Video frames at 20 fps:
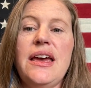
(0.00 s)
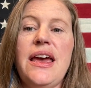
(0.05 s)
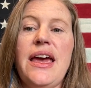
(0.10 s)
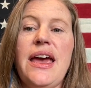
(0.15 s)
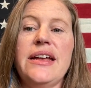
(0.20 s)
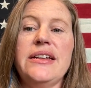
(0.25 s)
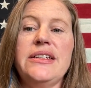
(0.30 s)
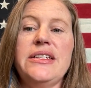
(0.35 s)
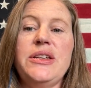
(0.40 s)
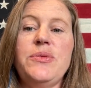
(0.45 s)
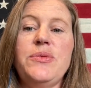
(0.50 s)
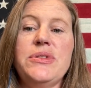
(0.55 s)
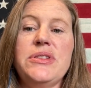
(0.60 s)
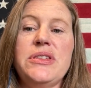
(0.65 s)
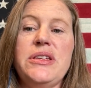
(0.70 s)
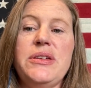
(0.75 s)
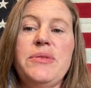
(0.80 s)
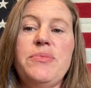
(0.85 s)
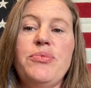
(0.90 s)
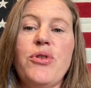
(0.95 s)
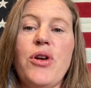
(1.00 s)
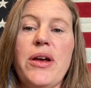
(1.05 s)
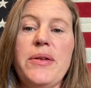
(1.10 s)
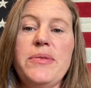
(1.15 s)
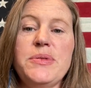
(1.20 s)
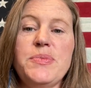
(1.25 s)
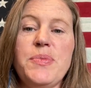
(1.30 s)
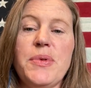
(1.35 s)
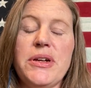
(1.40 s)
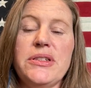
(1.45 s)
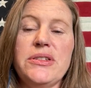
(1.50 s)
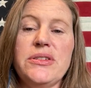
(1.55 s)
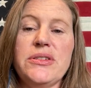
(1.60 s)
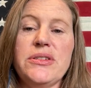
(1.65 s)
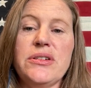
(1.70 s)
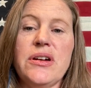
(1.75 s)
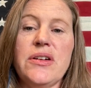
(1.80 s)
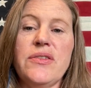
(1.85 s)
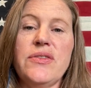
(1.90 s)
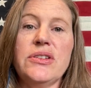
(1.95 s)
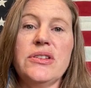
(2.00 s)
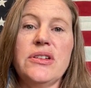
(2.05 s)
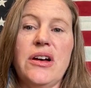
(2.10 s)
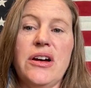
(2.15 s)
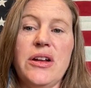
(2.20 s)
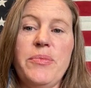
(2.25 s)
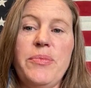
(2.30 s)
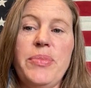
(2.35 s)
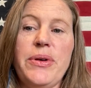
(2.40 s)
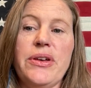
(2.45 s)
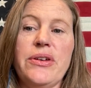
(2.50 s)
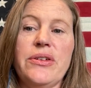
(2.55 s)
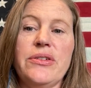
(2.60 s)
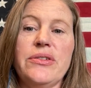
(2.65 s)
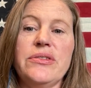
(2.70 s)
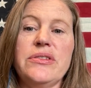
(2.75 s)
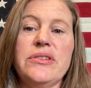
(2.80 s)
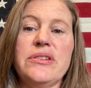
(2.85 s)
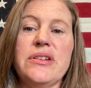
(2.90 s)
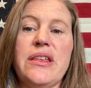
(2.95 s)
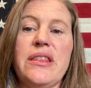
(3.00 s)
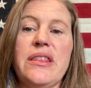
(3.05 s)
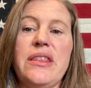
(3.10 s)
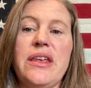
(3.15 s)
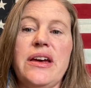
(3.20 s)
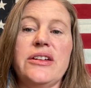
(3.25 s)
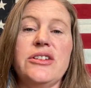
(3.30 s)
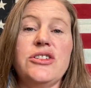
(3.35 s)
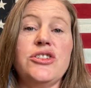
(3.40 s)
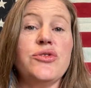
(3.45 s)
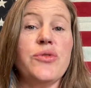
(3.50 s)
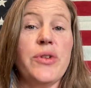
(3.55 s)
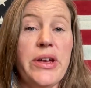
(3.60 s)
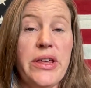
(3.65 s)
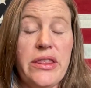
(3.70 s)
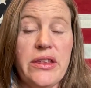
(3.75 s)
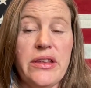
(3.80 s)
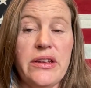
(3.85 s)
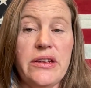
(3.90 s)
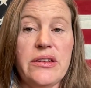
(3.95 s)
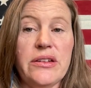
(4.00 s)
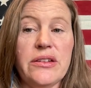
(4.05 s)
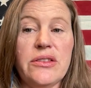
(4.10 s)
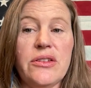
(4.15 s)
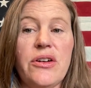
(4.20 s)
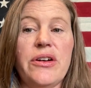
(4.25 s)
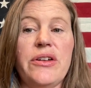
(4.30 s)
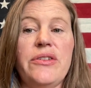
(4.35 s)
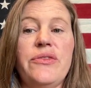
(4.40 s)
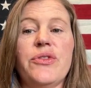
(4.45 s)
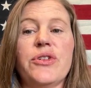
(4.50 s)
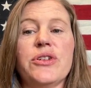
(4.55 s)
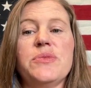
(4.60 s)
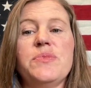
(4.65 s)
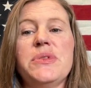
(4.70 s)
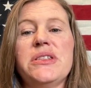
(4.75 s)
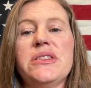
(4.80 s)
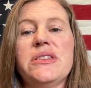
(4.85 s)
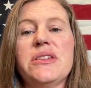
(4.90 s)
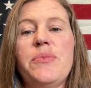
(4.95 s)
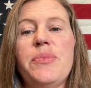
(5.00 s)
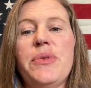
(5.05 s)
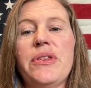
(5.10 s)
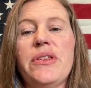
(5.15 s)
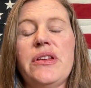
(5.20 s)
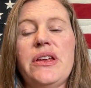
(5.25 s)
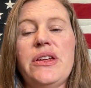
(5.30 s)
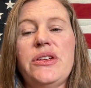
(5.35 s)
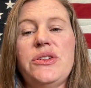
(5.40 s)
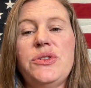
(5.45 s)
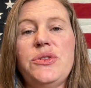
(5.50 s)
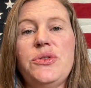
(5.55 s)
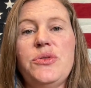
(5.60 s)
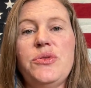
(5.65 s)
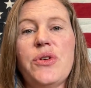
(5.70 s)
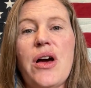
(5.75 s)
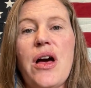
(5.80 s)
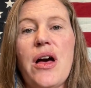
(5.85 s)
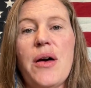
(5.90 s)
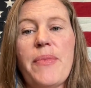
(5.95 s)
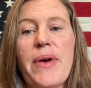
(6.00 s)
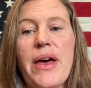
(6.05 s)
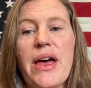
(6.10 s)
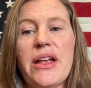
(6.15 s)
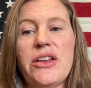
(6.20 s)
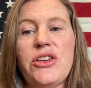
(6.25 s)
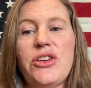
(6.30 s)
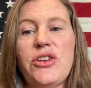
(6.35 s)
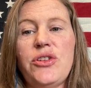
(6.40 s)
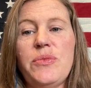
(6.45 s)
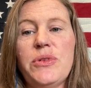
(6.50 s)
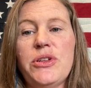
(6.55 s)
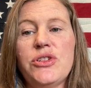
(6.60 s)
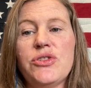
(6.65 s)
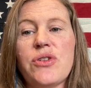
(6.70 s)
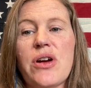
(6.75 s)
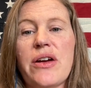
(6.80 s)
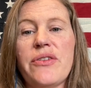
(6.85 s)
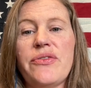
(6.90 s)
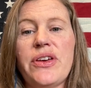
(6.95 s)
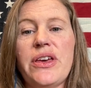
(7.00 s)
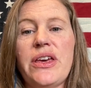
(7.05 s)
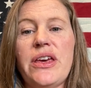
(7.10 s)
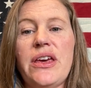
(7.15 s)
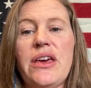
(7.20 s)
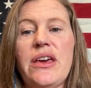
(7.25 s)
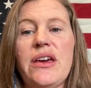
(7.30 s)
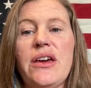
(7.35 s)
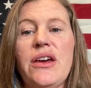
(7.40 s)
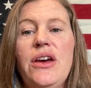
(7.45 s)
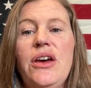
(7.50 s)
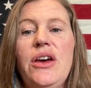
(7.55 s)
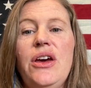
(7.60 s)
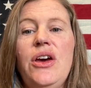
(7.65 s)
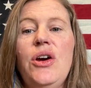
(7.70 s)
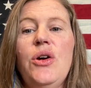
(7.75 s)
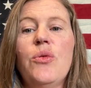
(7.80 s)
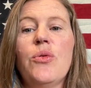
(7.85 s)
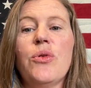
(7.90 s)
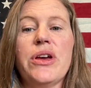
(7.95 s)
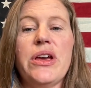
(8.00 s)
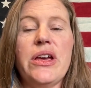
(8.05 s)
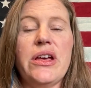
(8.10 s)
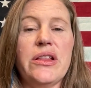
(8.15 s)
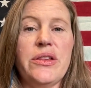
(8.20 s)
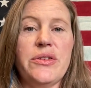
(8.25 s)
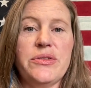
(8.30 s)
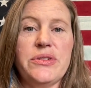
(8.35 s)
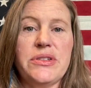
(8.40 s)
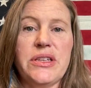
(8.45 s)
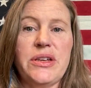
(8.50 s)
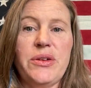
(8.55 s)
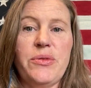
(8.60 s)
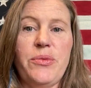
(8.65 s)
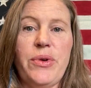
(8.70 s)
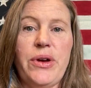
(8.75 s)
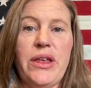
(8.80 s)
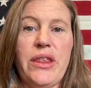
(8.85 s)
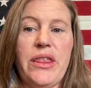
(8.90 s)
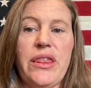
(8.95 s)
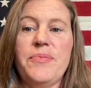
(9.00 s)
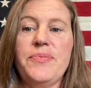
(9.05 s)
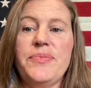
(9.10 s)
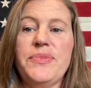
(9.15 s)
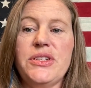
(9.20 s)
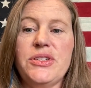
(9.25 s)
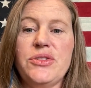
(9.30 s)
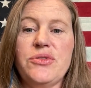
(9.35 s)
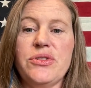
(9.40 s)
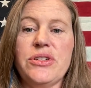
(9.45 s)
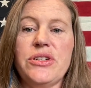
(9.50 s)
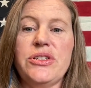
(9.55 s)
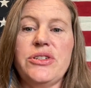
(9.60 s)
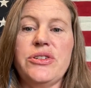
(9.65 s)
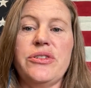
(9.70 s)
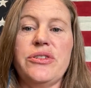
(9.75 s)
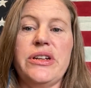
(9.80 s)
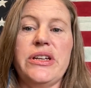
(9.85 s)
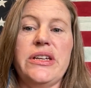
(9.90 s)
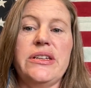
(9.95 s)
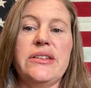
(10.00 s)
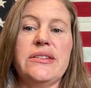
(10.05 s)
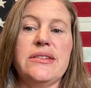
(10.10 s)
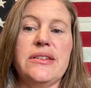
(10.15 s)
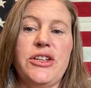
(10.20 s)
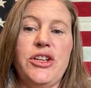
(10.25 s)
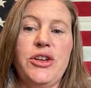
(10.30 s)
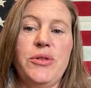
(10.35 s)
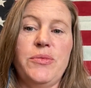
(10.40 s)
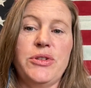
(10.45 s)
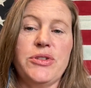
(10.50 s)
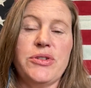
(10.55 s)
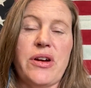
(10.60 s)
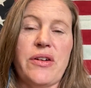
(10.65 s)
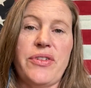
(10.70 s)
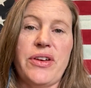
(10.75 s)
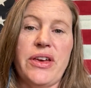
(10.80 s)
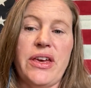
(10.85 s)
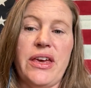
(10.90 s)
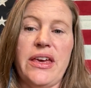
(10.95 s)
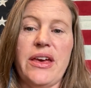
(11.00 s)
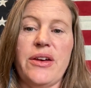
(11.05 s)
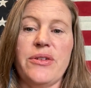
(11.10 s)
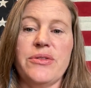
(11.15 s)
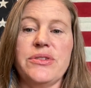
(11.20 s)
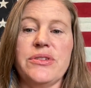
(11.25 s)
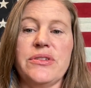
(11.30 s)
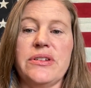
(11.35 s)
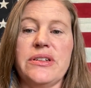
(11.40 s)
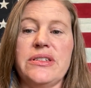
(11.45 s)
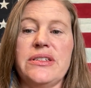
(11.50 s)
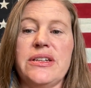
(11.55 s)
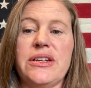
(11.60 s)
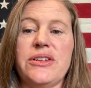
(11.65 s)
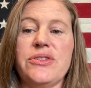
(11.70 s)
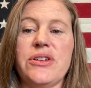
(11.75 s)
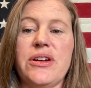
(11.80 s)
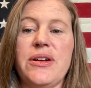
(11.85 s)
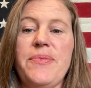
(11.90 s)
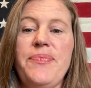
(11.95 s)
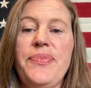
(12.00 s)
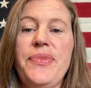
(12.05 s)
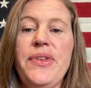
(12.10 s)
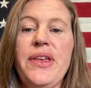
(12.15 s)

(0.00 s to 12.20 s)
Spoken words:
And he was the prime sponsor of a lot of bills that strengthened law enforcement's ability to combat human trafficking, working closely with district attorneys and human trafficking counsel, etc.